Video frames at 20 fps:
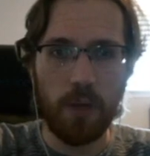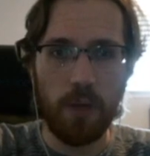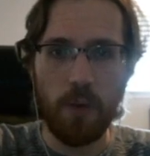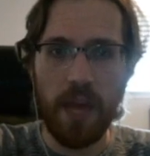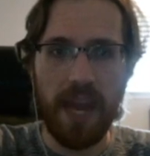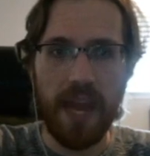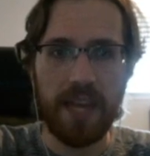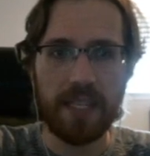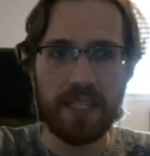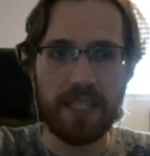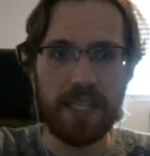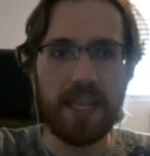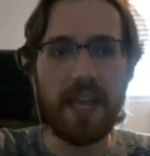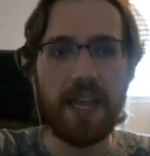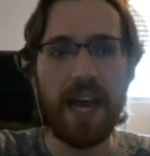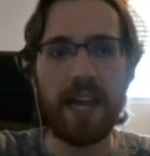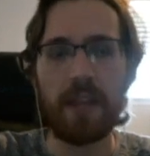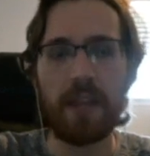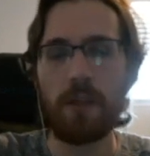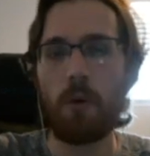you can't see
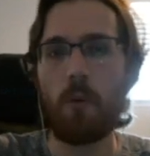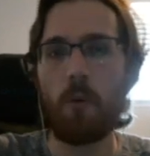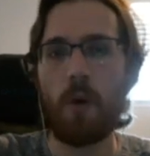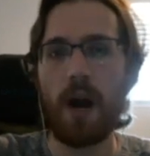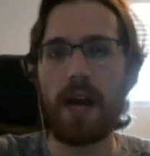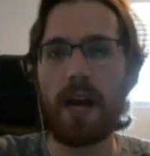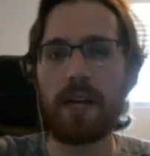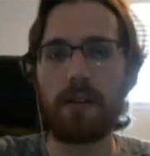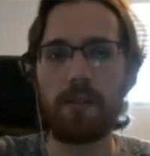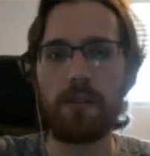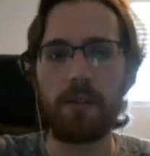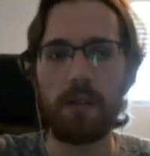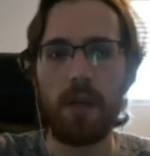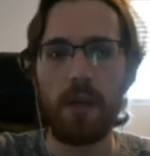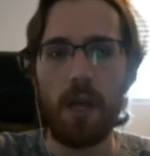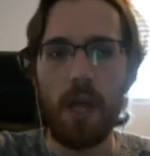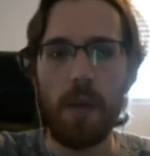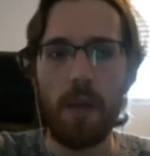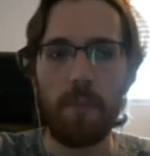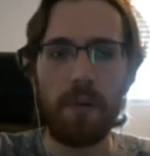that in the wild.
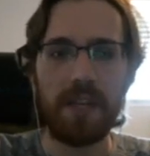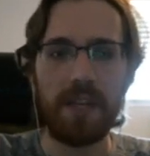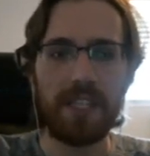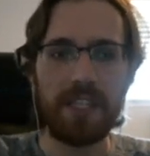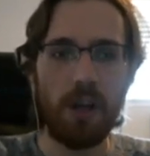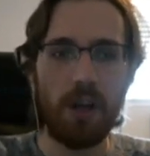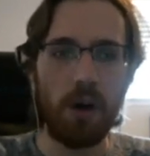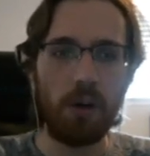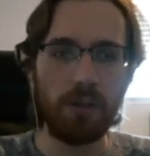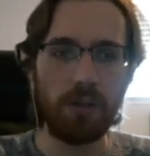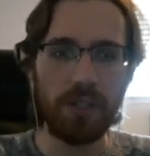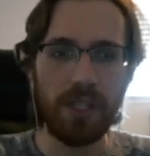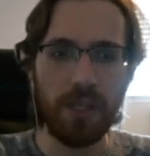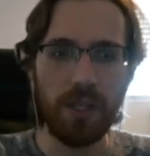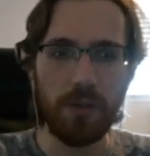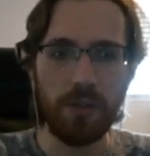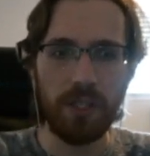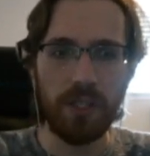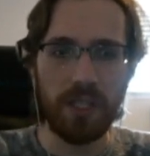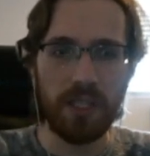But it's
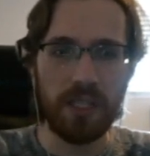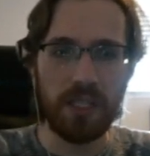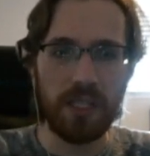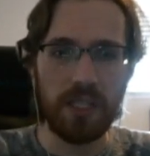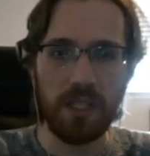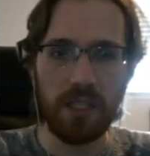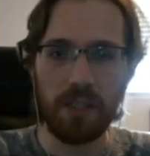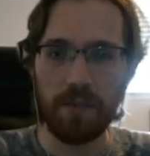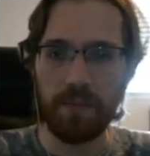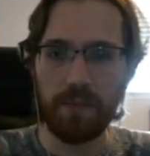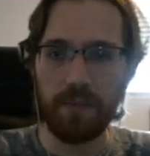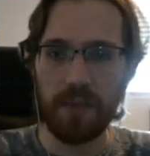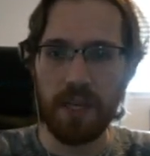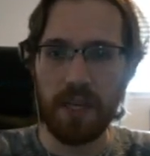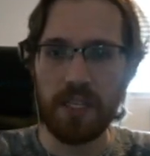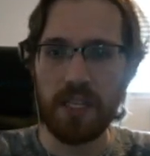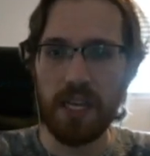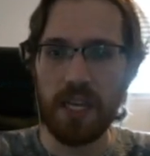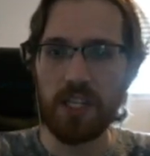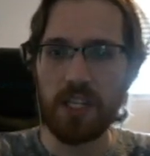also just
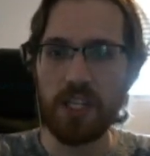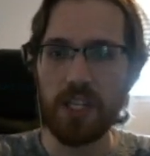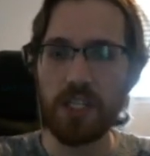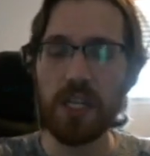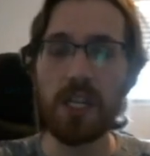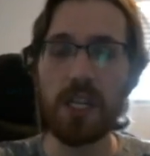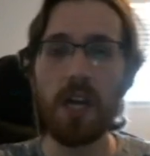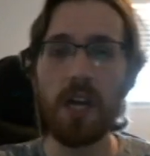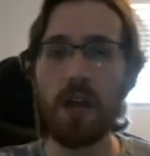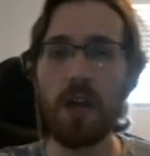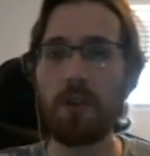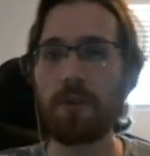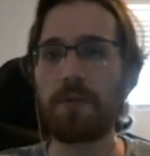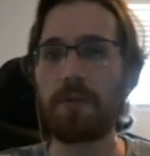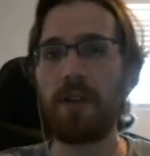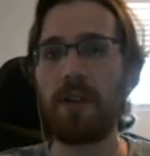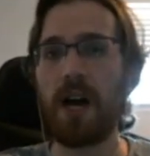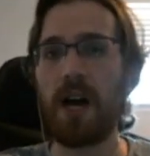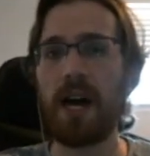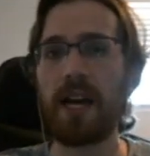it's just another
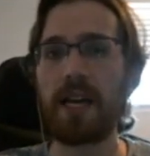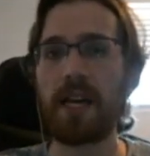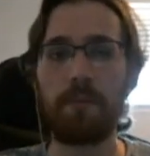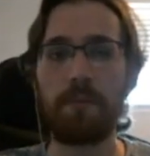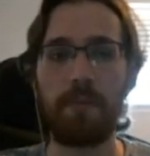flying